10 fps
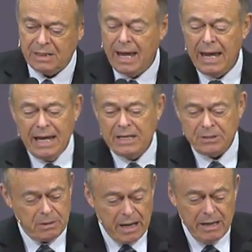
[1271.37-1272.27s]
And is
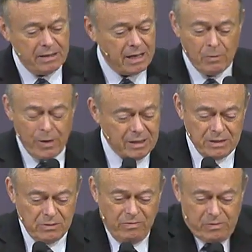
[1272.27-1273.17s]
there anything we
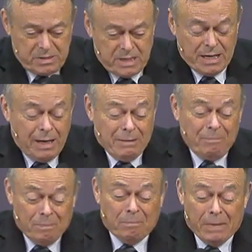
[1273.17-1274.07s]
can do for you? Said,
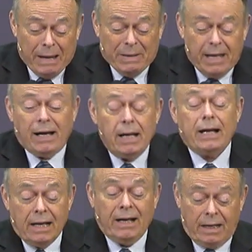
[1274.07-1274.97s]
Maybe a
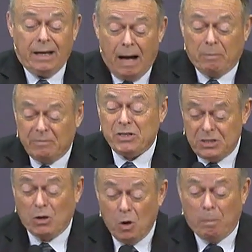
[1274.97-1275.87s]
cup of
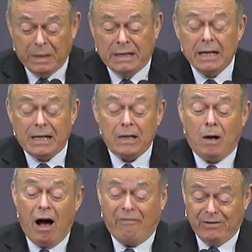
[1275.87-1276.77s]
soup and
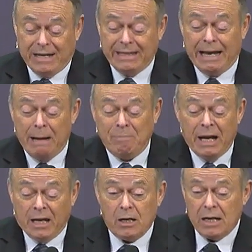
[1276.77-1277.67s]
coffee, and then I'm
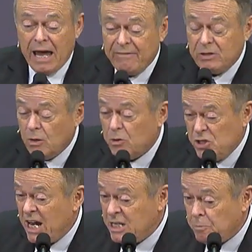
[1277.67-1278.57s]
going to have to go
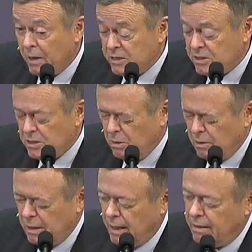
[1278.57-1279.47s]
change my
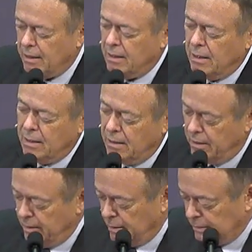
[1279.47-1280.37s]
suit. And I thought, oh,
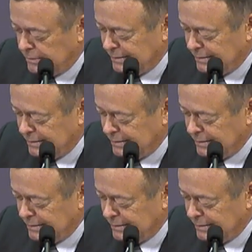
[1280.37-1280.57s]
no.